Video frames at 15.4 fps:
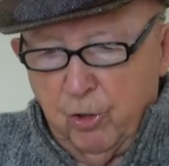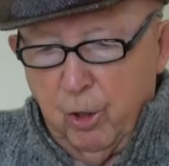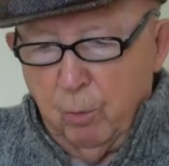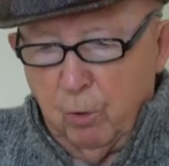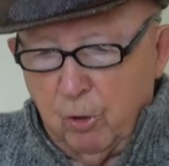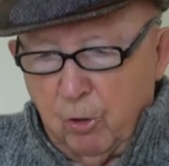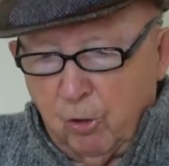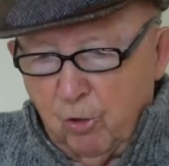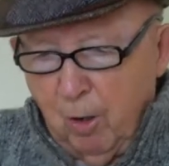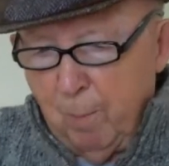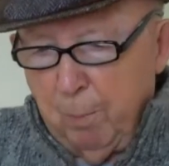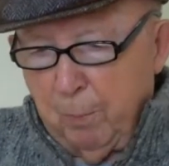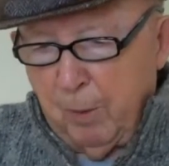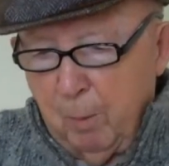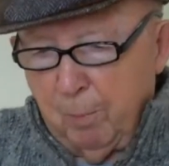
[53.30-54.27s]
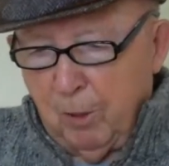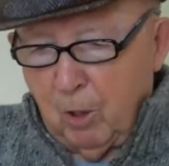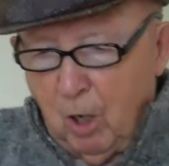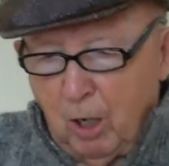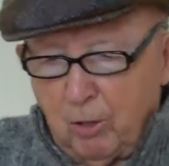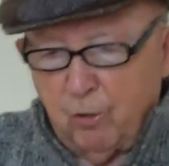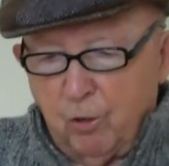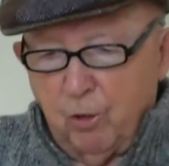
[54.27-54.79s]
She was grumpy
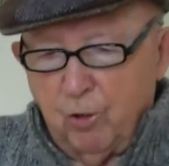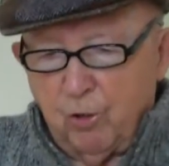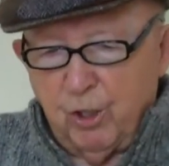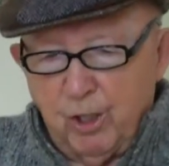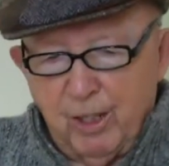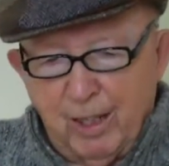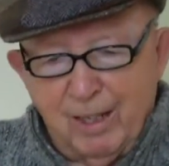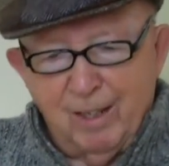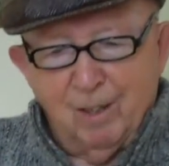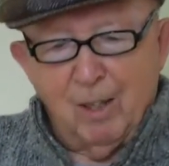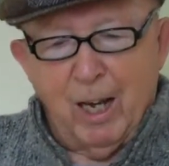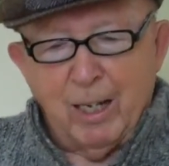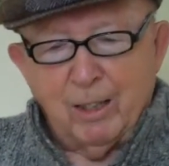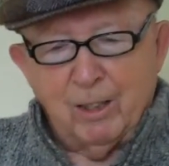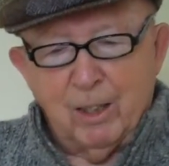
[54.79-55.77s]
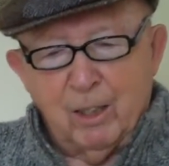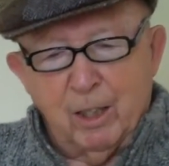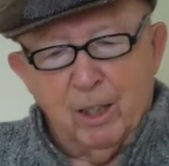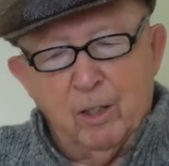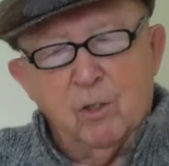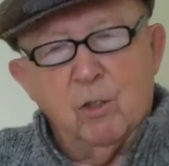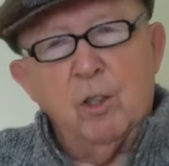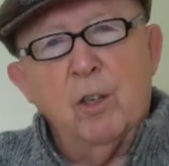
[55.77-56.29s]
because she didn't like the
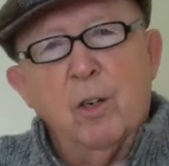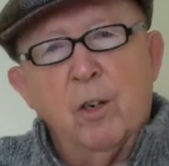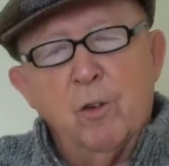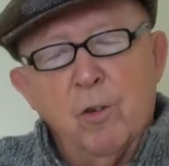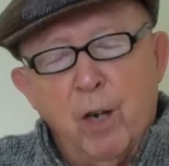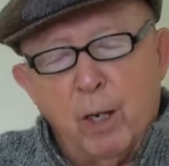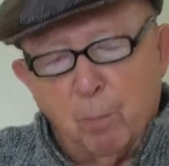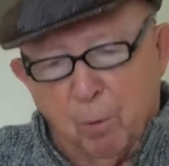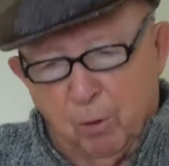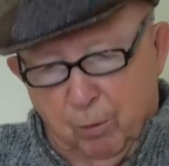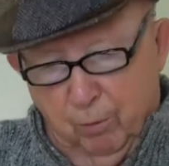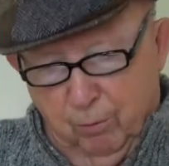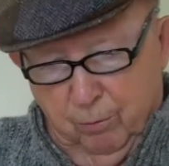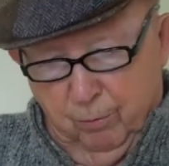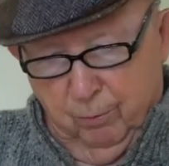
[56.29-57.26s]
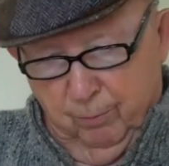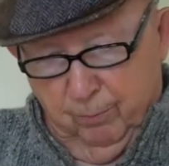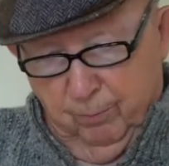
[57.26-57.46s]
kids in her neighborhood.